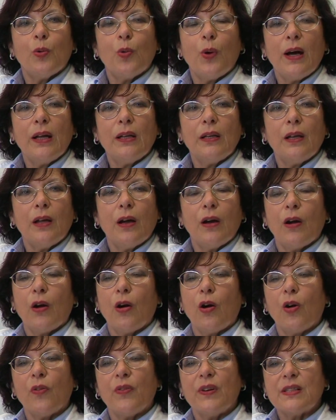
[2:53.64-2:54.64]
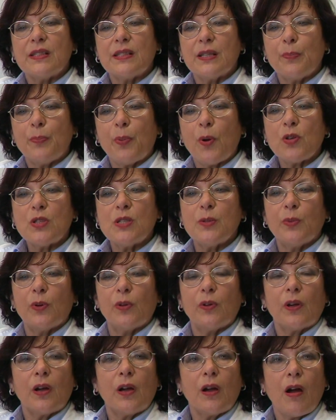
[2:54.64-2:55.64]
One of the
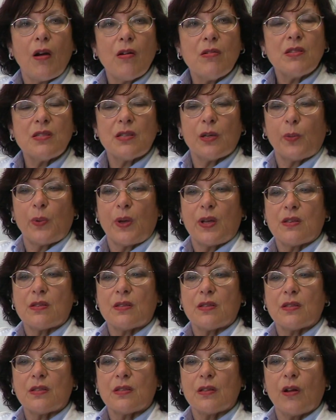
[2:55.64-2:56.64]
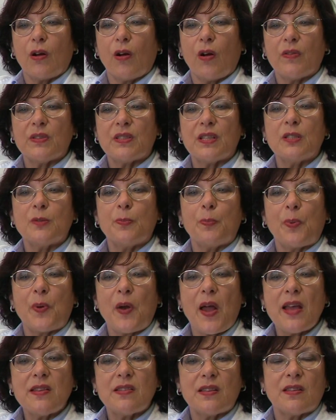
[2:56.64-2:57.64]
possible consequences of these
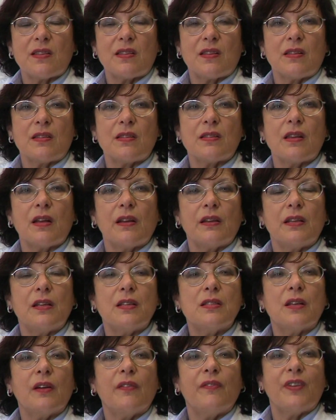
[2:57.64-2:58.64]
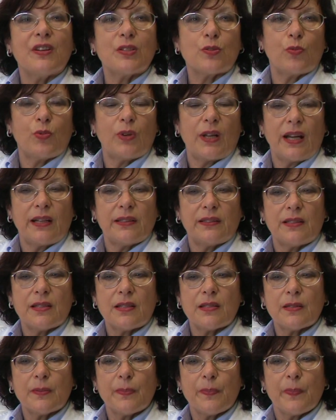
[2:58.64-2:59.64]
presences is
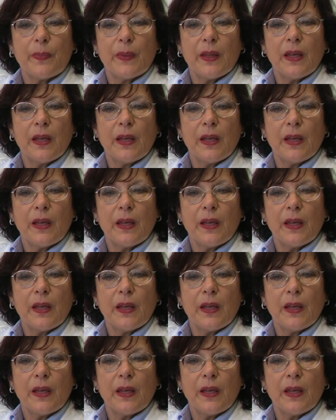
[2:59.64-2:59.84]
vasculitis.